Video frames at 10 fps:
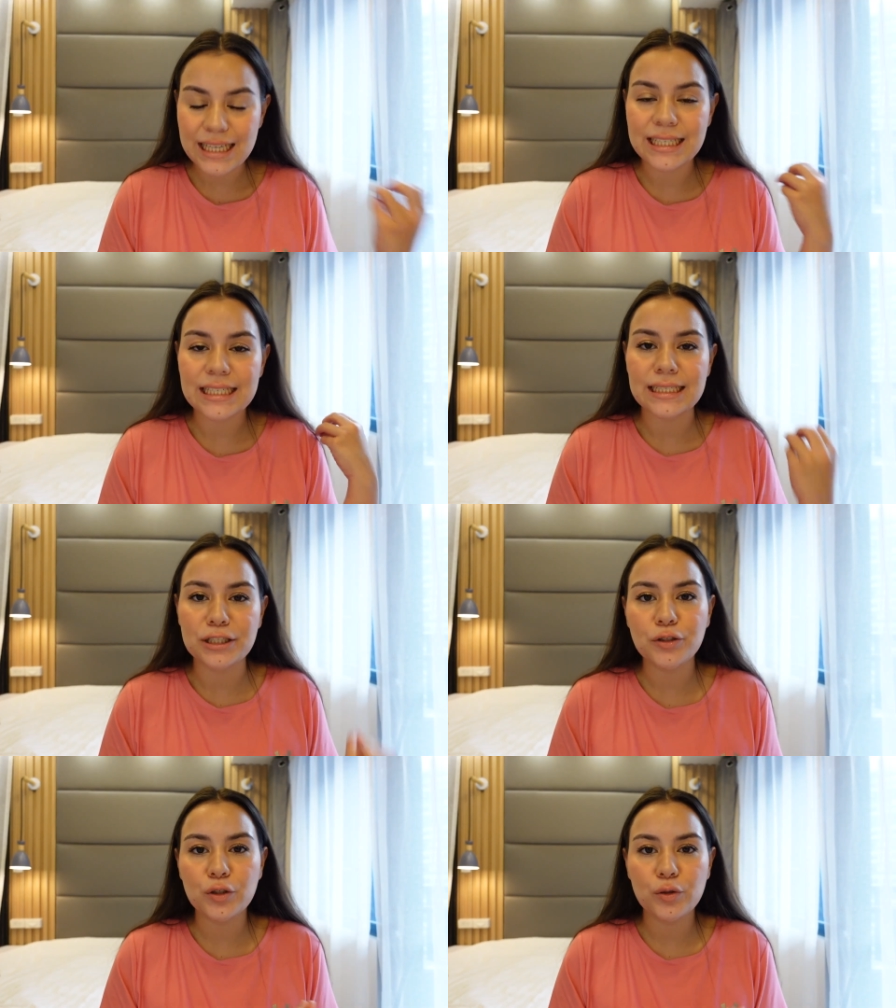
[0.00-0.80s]
it's
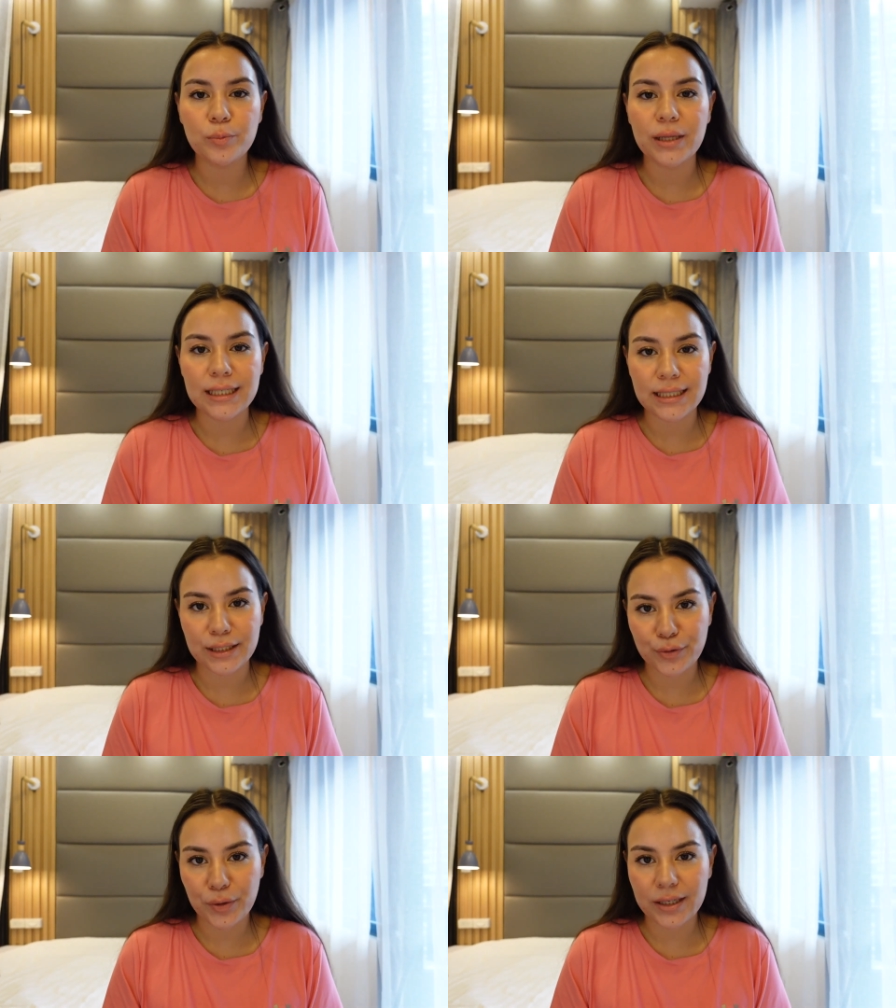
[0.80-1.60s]
essential to apply
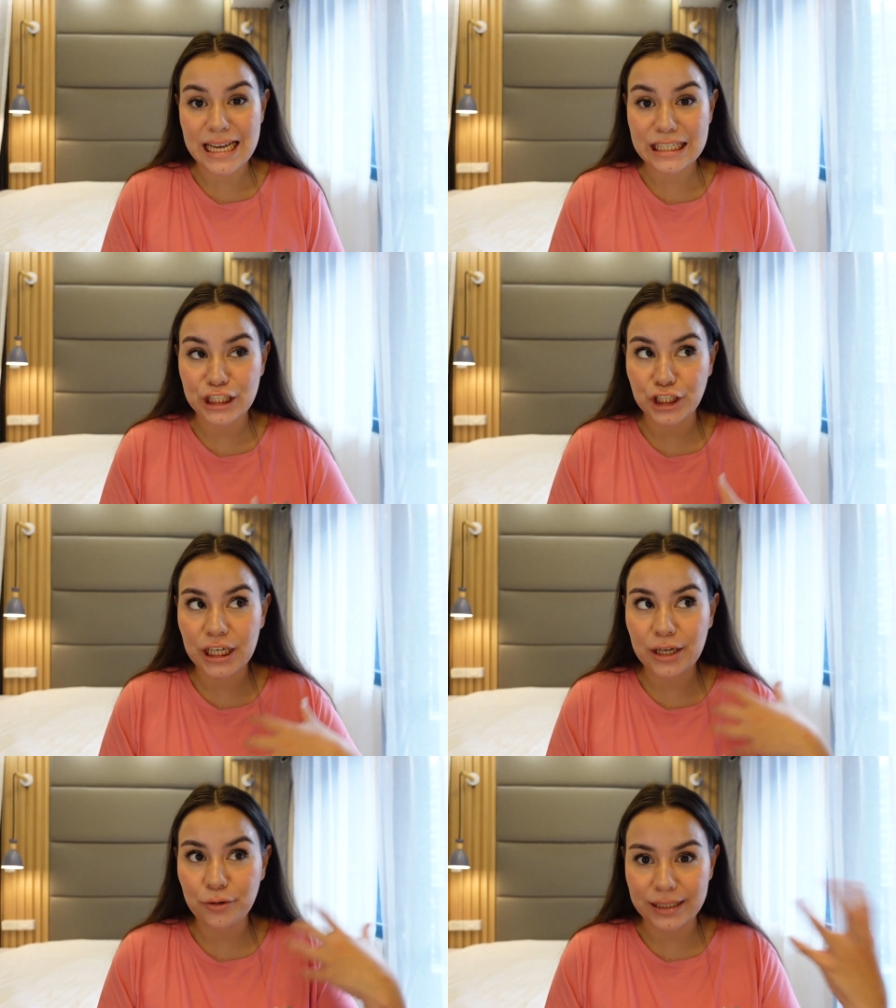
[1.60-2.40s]
sunscreen as
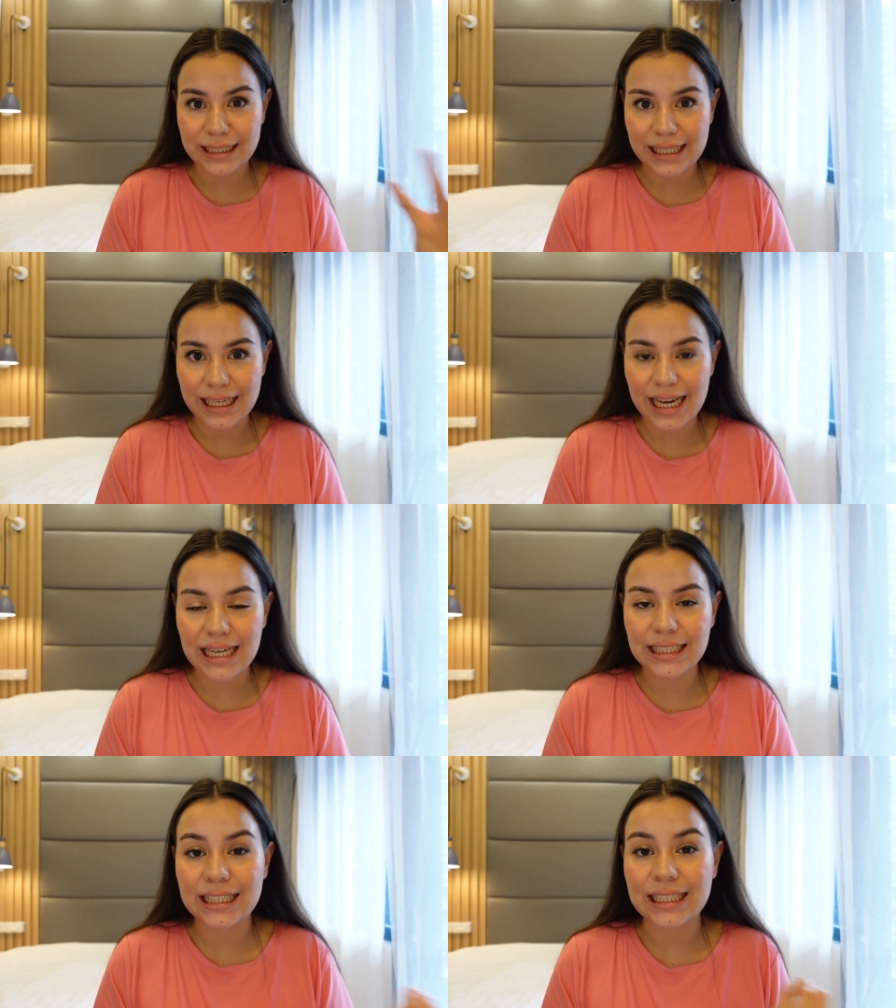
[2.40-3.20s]
generously
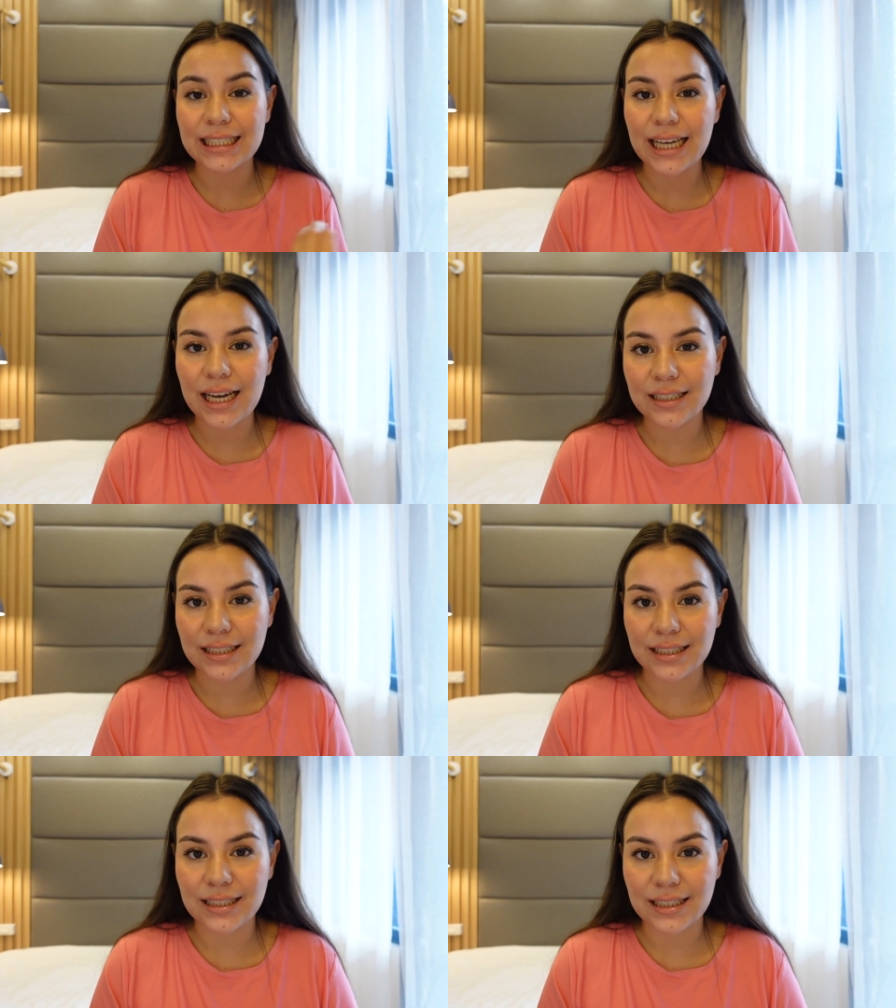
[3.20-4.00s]
as the
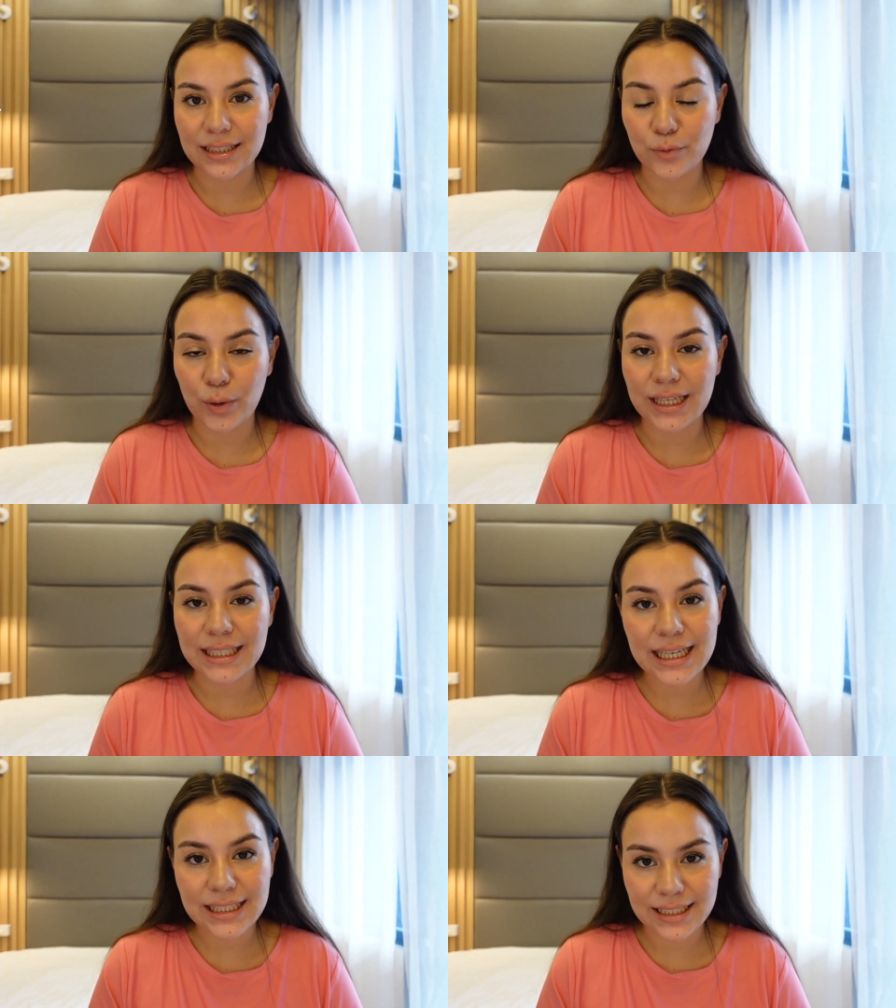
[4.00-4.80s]
scientists did when they
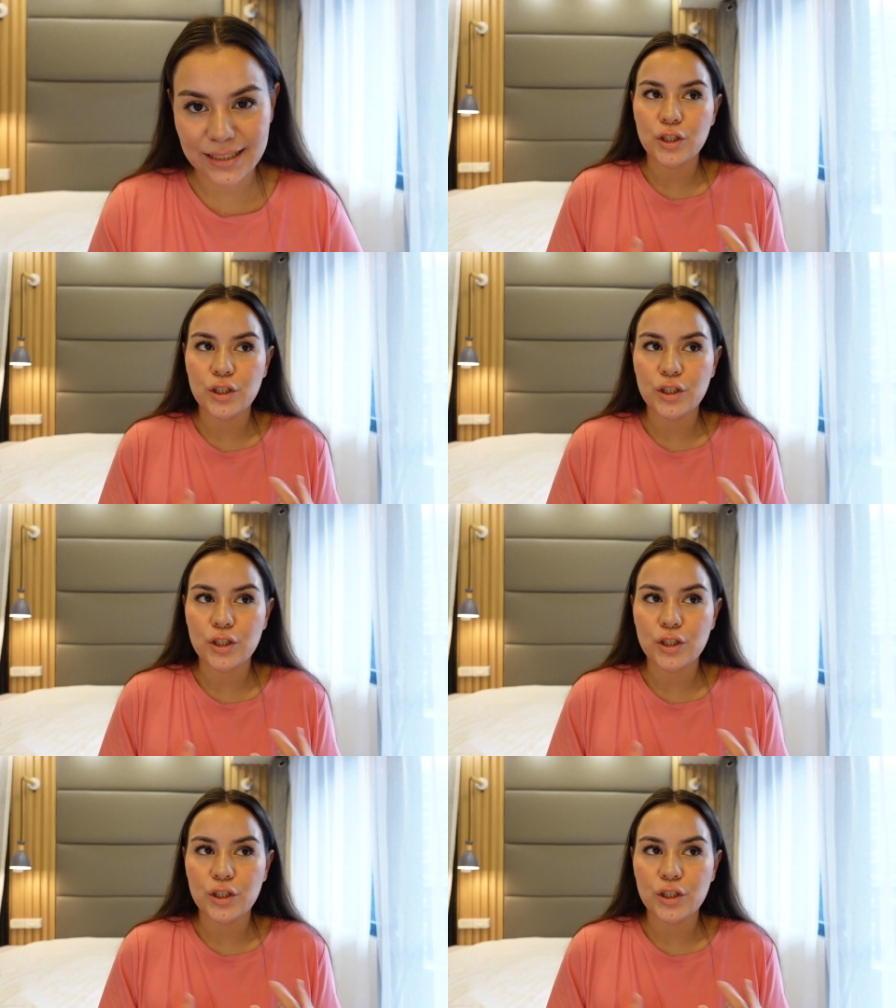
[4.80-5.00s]
tested.